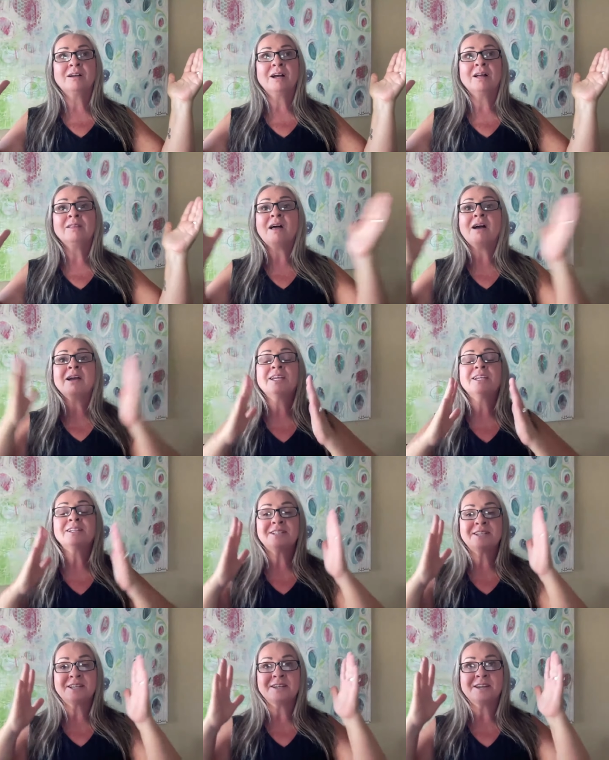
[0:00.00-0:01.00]

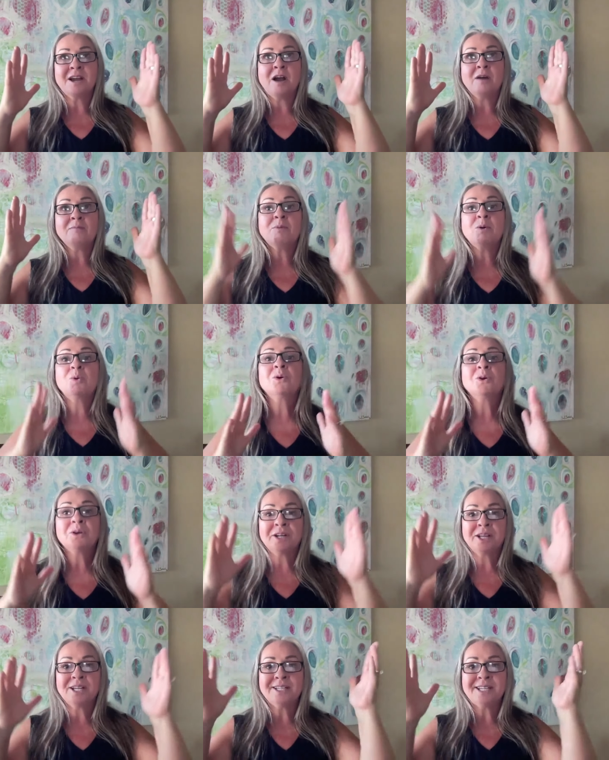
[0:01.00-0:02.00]
aligned and on
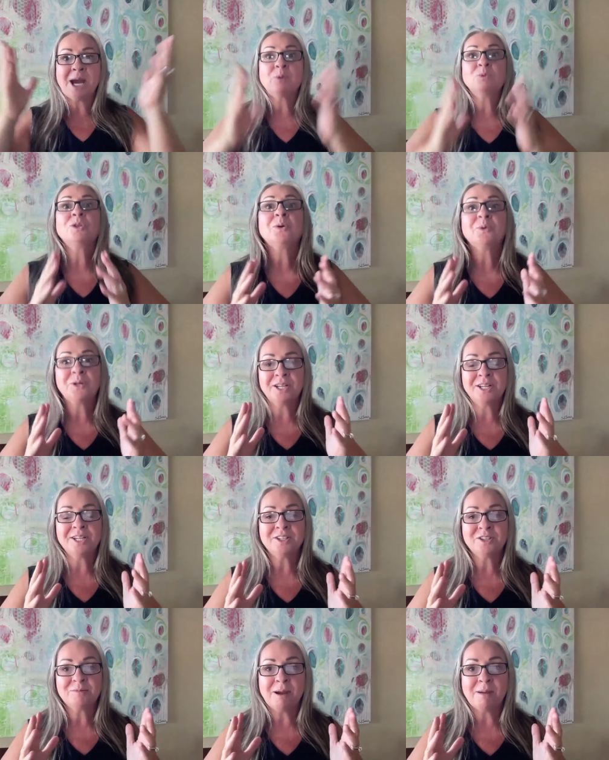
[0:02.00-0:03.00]
board and downloaded
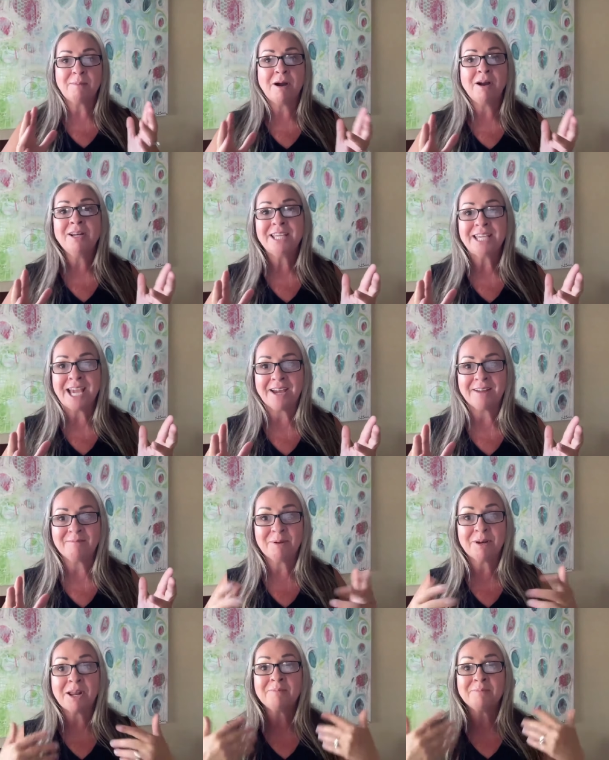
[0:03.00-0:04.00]
into my body
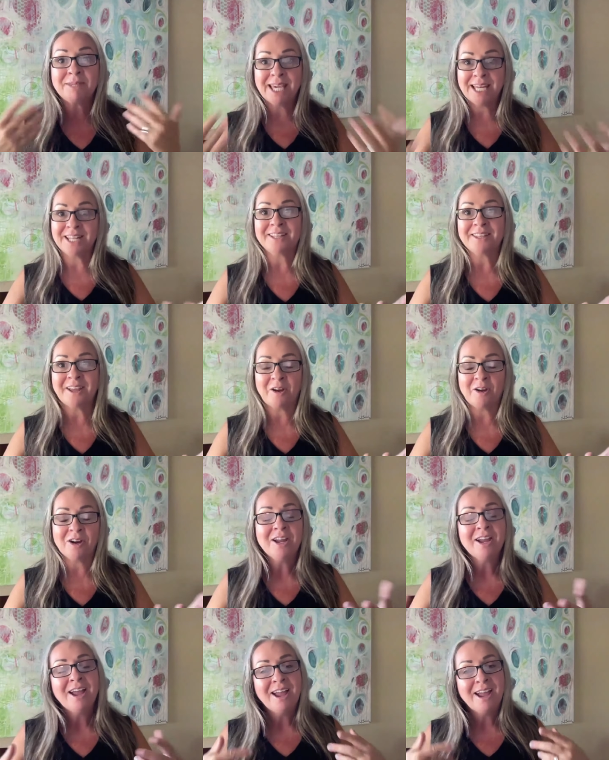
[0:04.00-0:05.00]
yet, but I'm getting
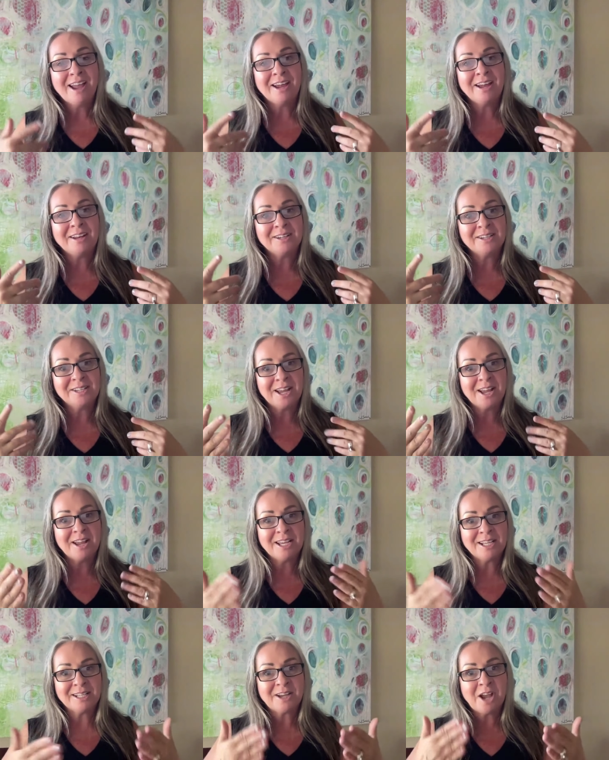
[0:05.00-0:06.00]
there. And
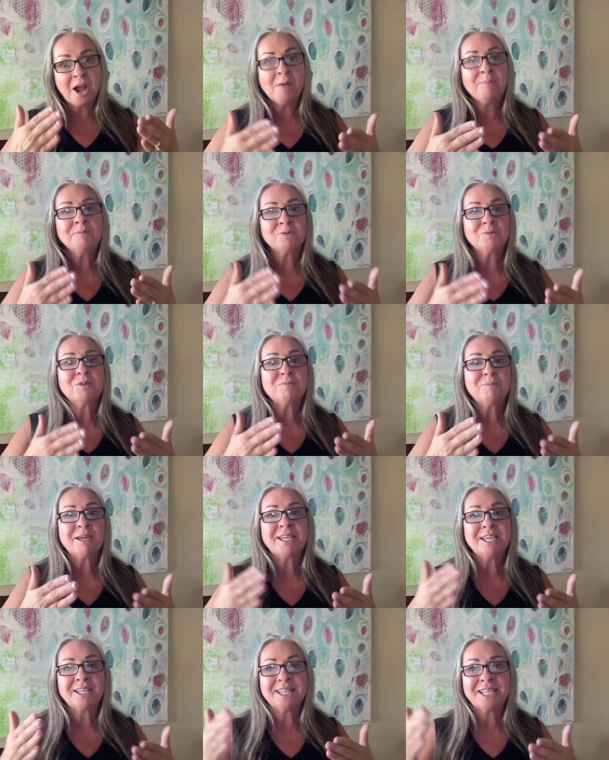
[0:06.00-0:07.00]
it comes with
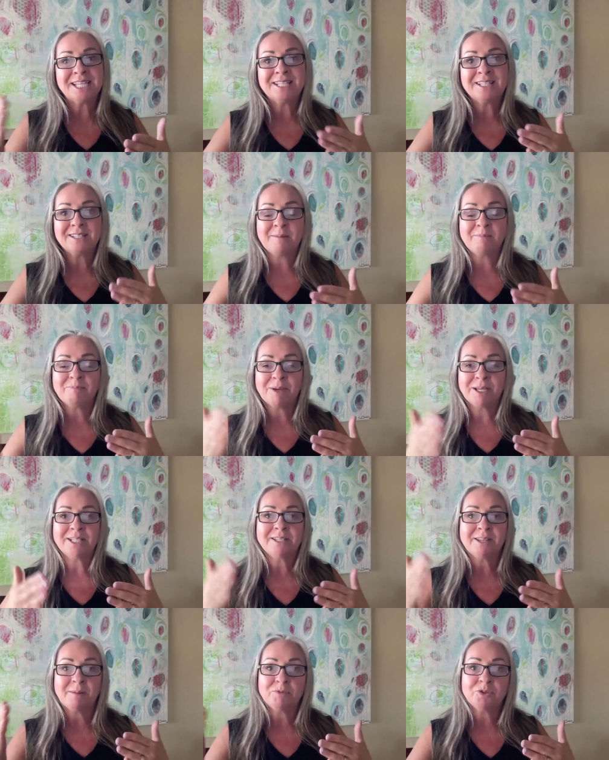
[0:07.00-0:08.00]
making these step by
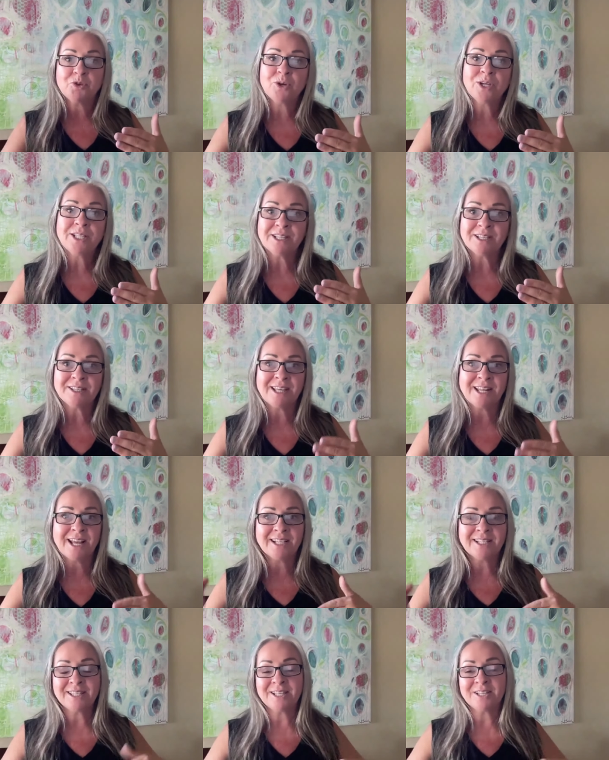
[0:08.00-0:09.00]
step choices that
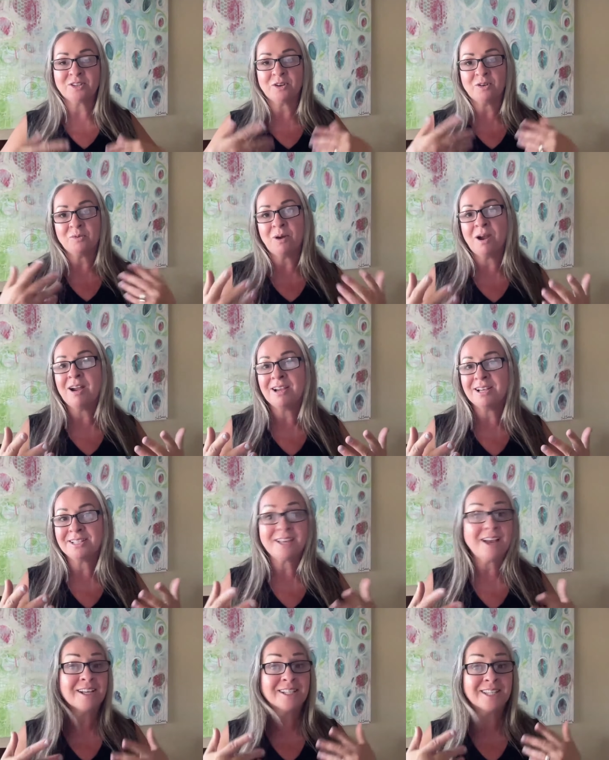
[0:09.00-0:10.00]
as these
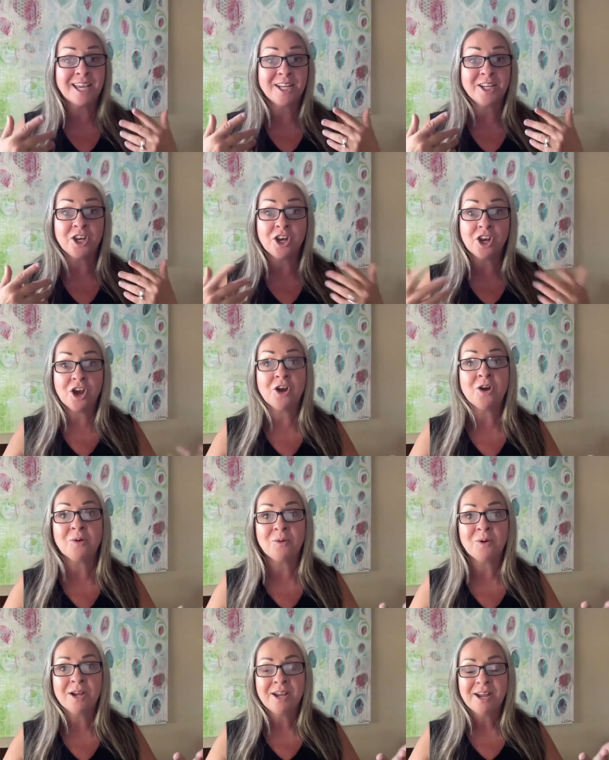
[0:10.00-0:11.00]
arise, I say
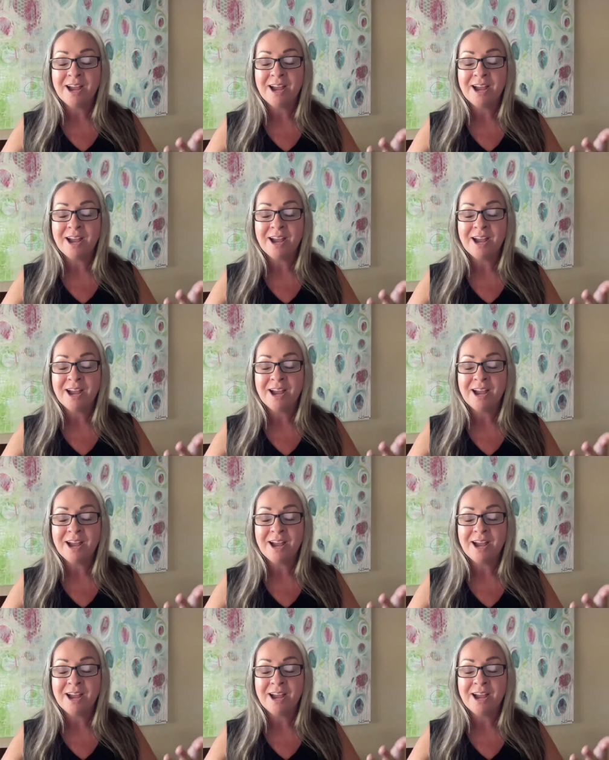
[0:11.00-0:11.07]
no.